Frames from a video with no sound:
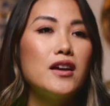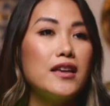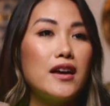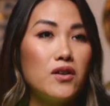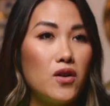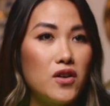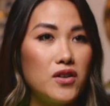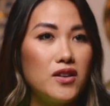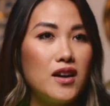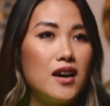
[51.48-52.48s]

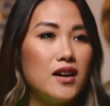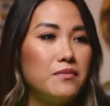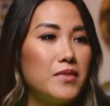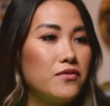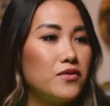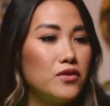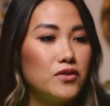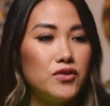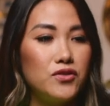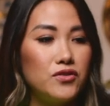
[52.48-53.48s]
Yangon. I've
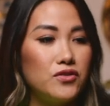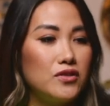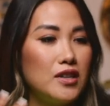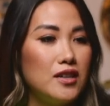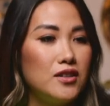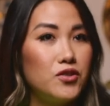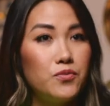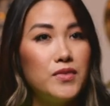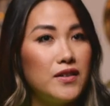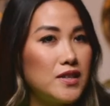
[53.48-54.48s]
gone to
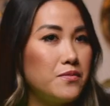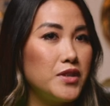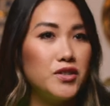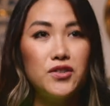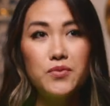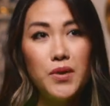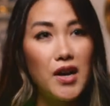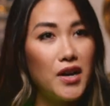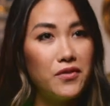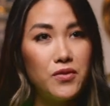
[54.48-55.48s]
they've sent me to
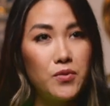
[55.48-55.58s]
Dubai for